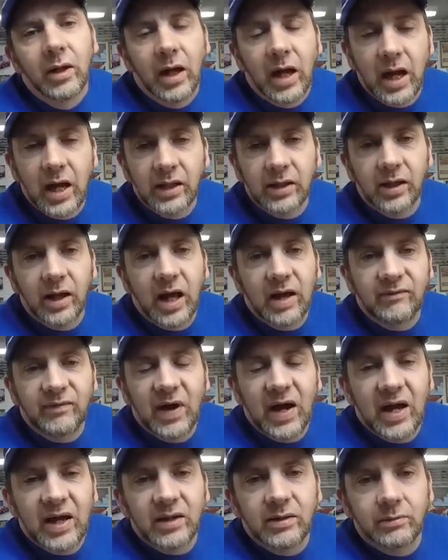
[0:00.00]
and that I've
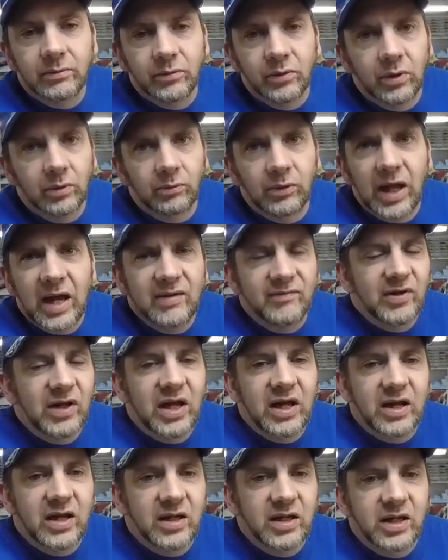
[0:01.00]
had haven't
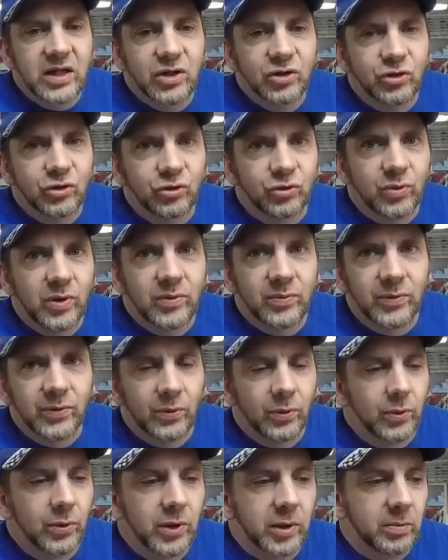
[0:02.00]
had any issues with with
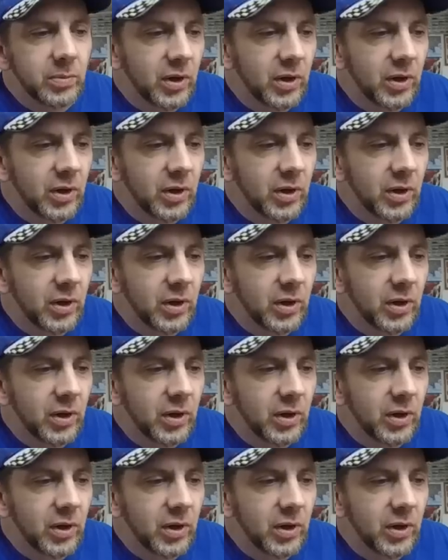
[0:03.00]
ordering